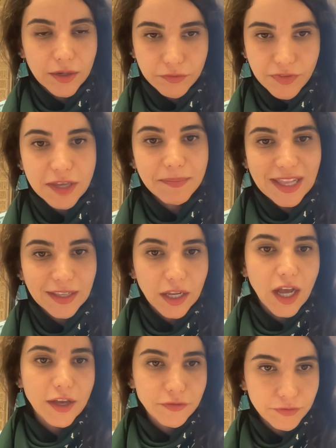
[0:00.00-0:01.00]
women
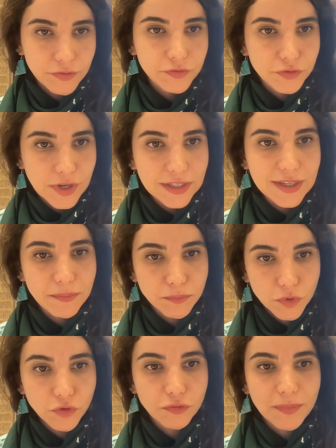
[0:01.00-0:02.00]
life freedom
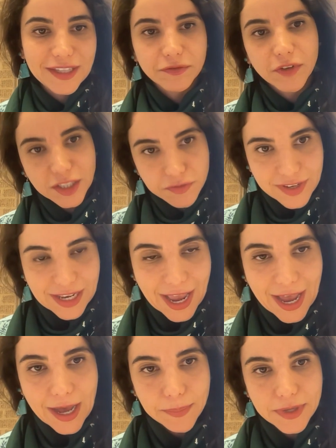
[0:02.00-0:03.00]
movement, what will
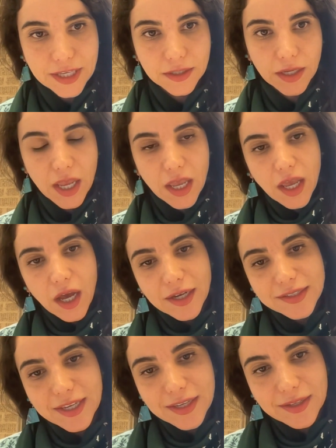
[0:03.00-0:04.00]
happen?
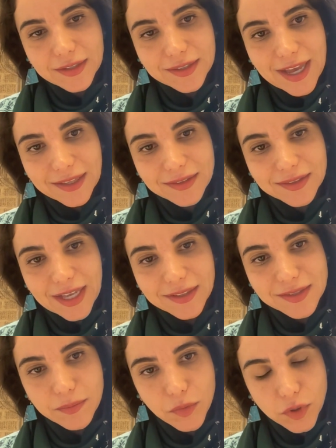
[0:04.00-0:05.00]
I think
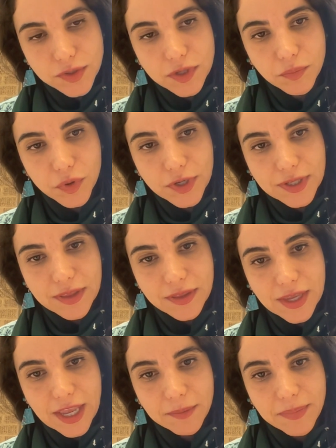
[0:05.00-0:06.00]
that's the most
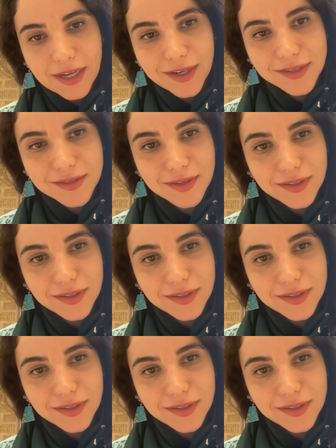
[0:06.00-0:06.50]
important thing, because